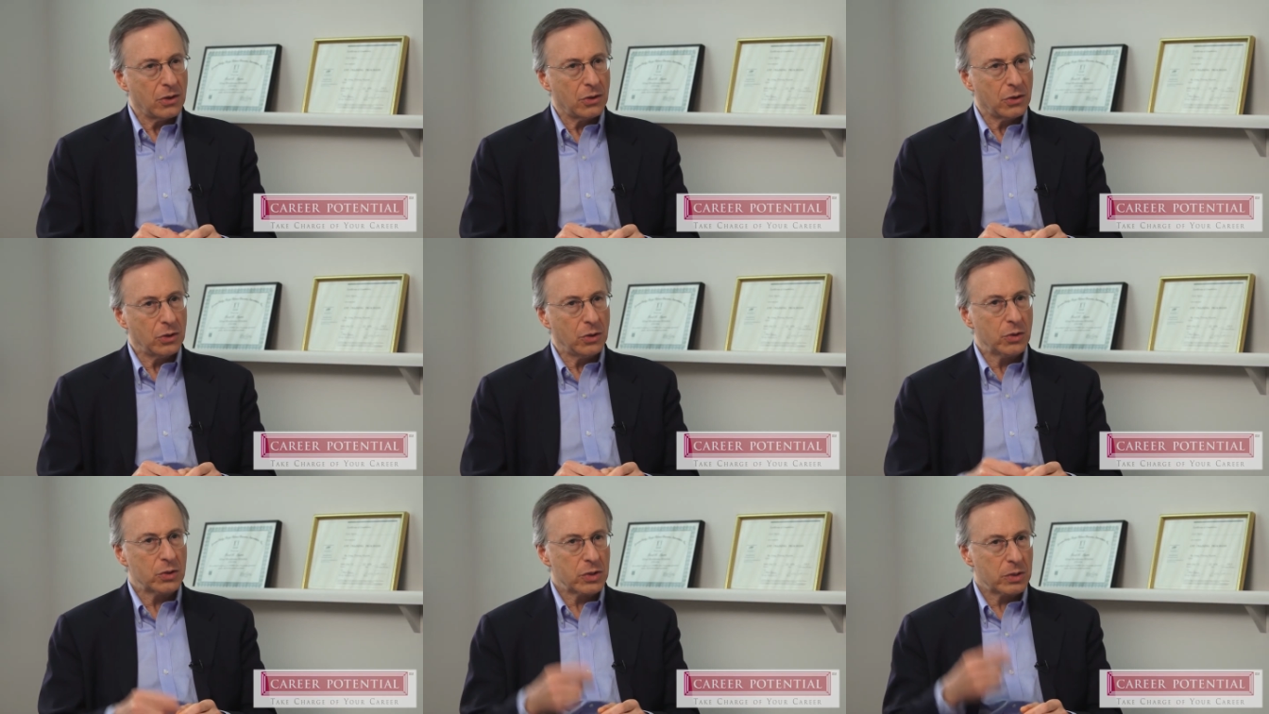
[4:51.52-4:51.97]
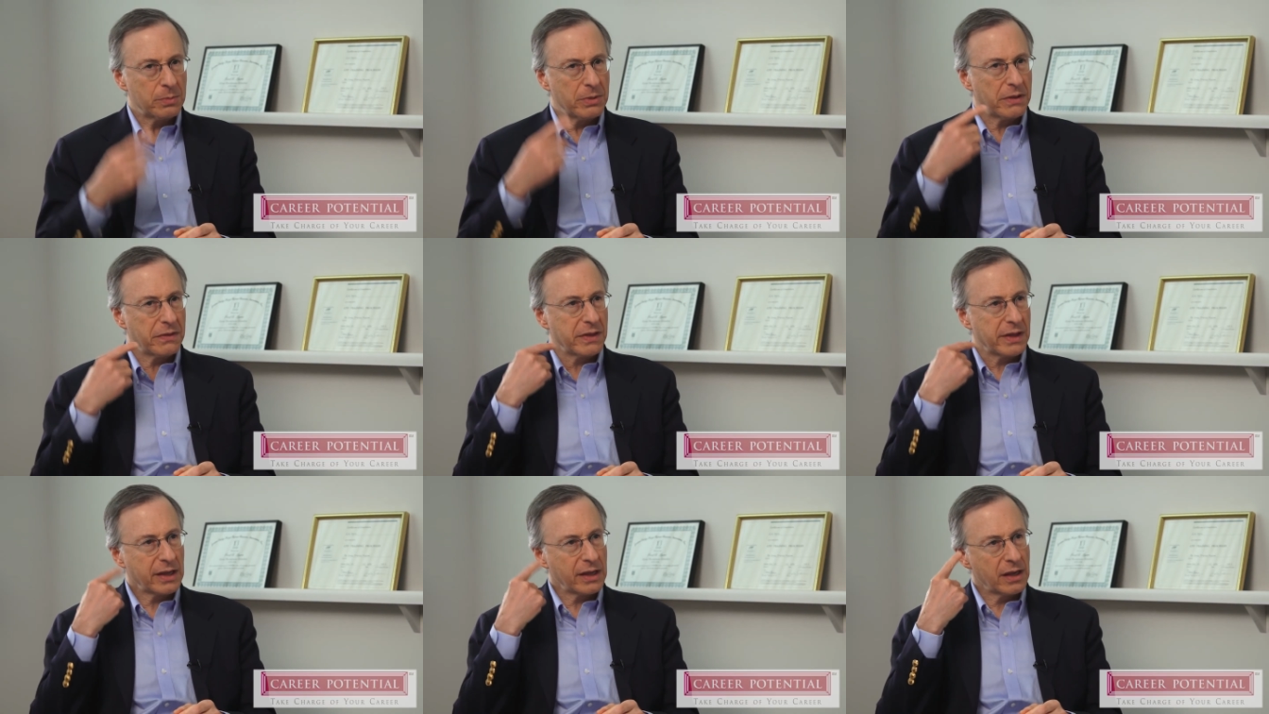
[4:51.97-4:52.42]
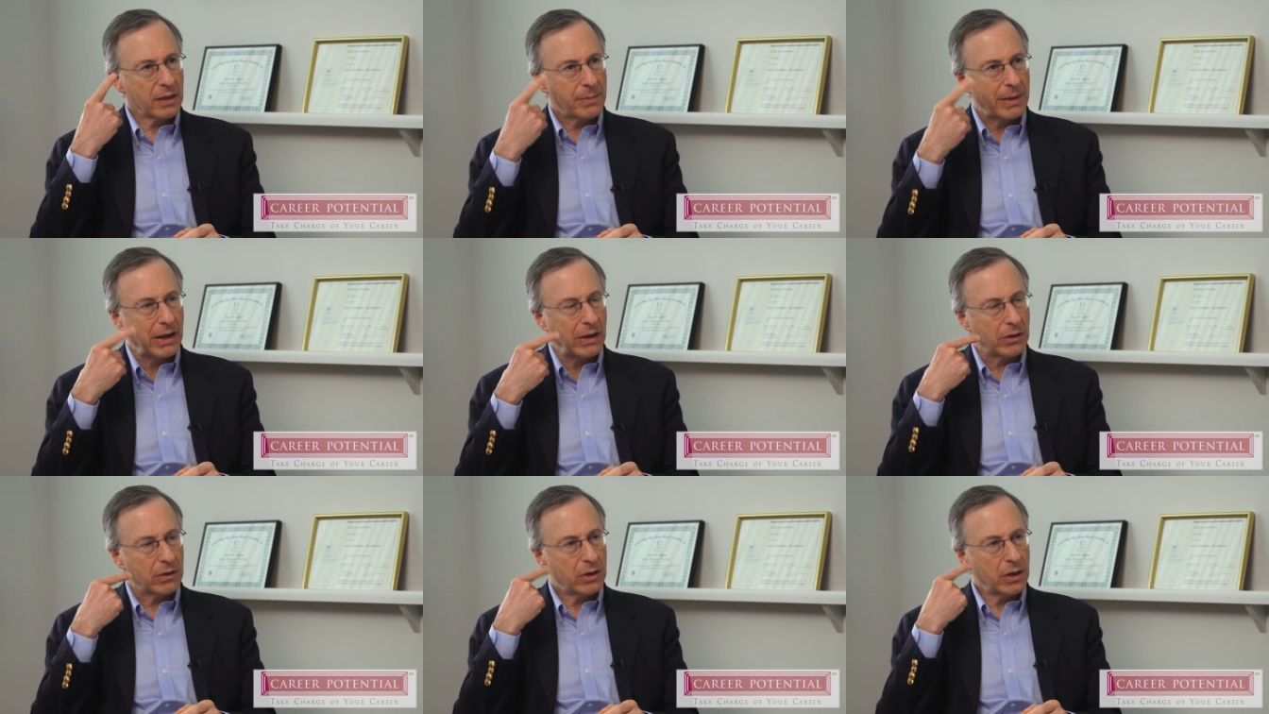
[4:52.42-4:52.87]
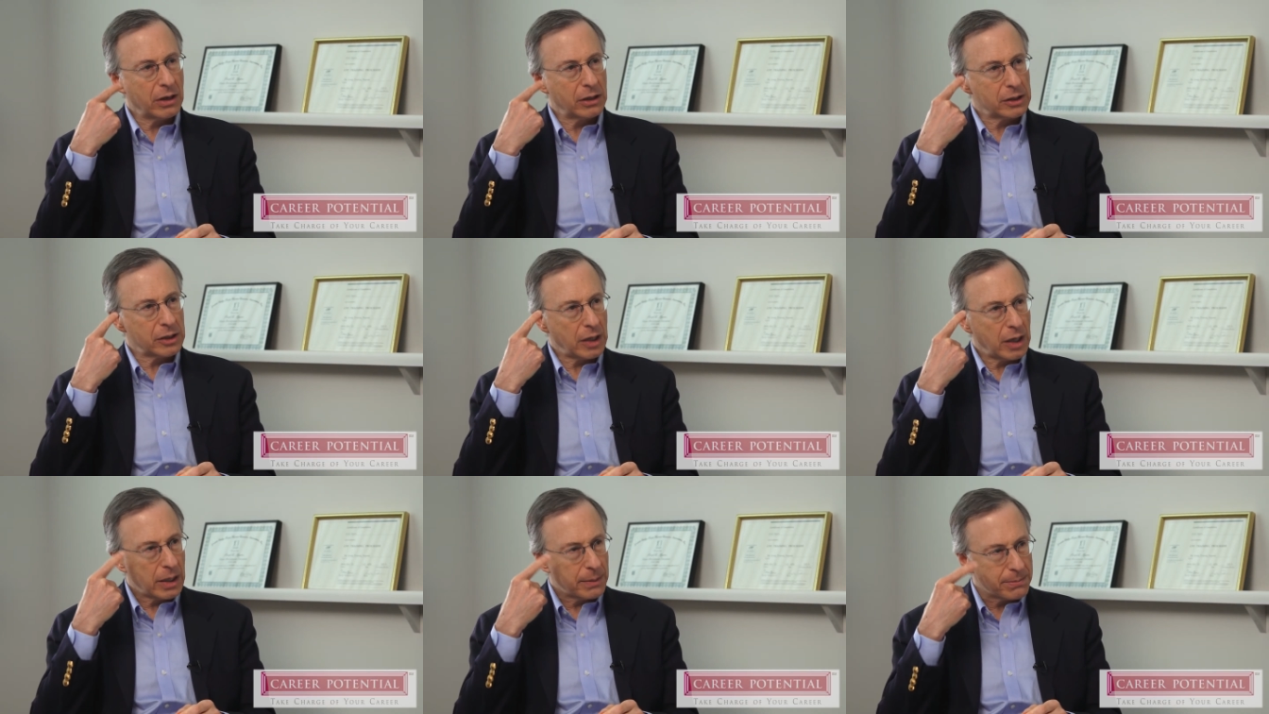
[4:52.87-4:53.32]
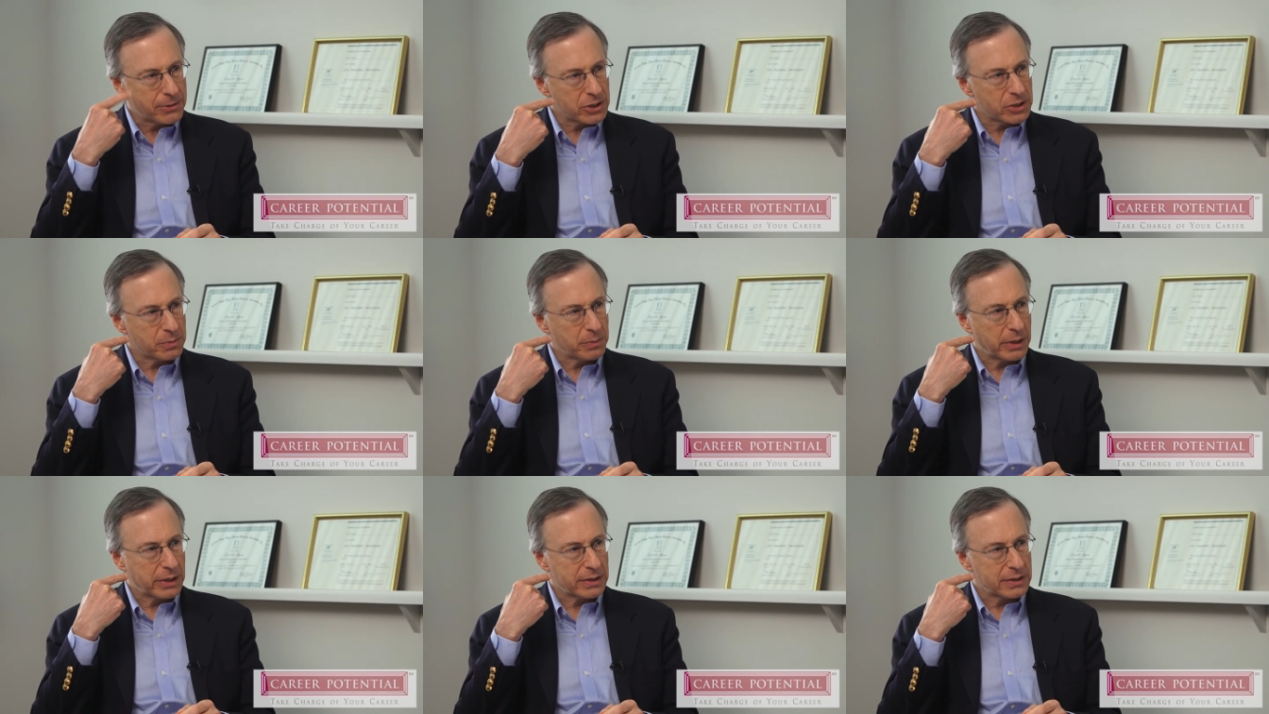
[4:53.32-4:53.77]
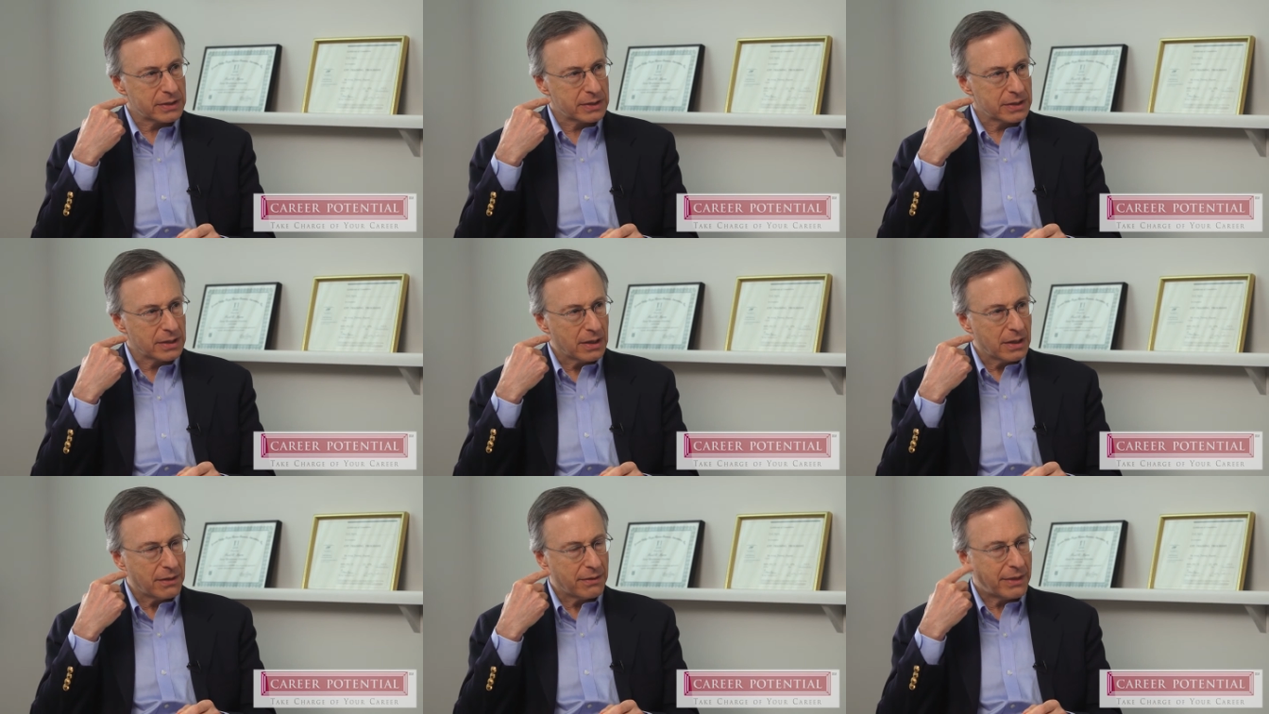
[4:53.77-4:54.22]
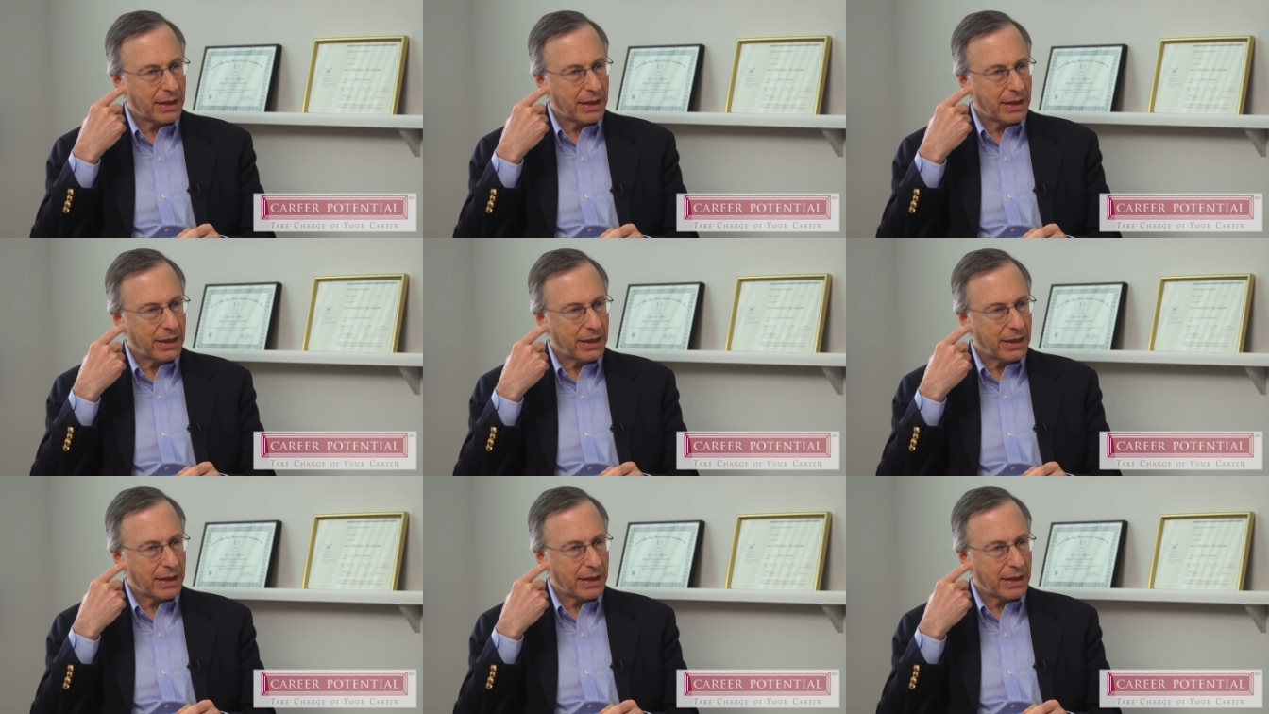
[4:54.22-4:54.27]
you should be thinking about accomplishments